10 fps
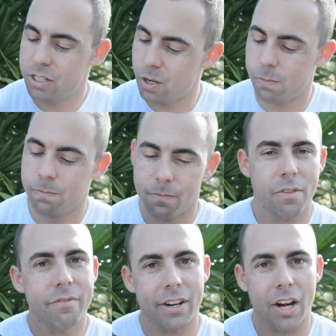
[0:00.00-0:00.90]
So
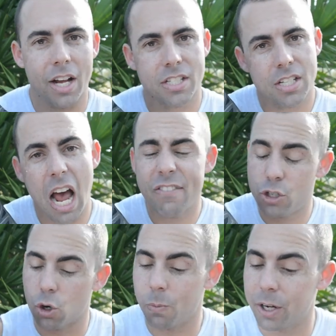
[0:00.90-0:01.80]
very nice. I've
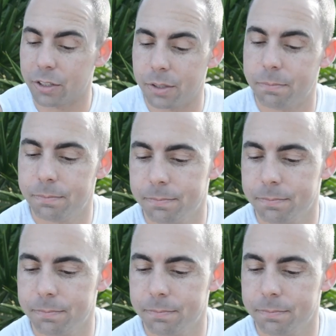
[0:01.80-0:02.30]
enjoyed wearing them.